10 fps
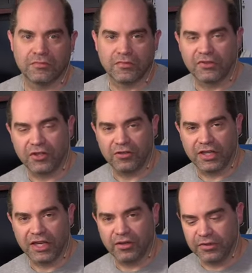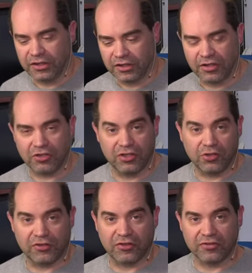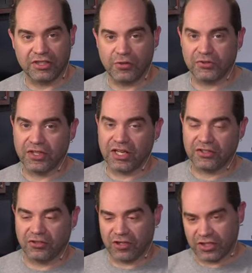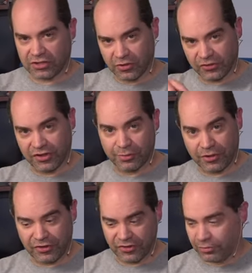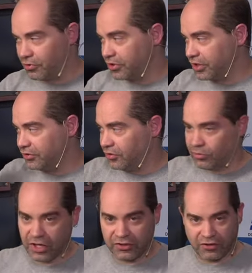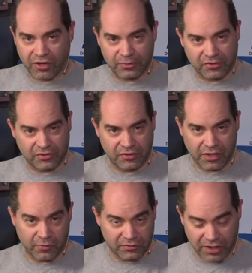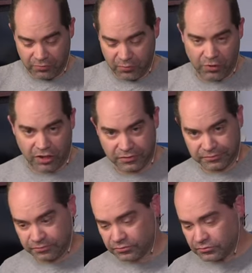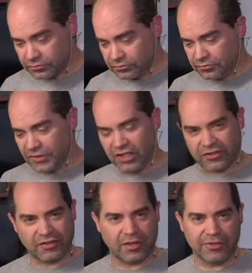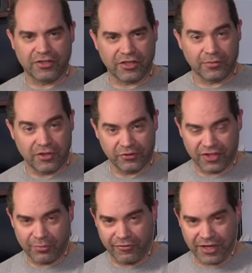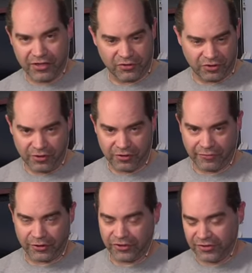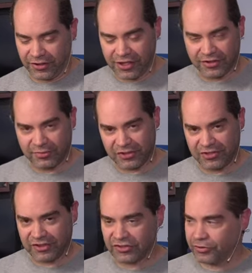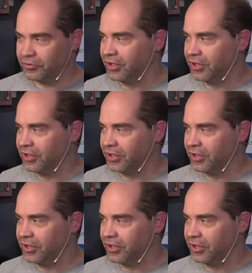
so yeah, I mean, you could, you could certainly use that to get those numbers to plug into my scripts. That would that would work. I mean, the num those number values are universal. They're not specific to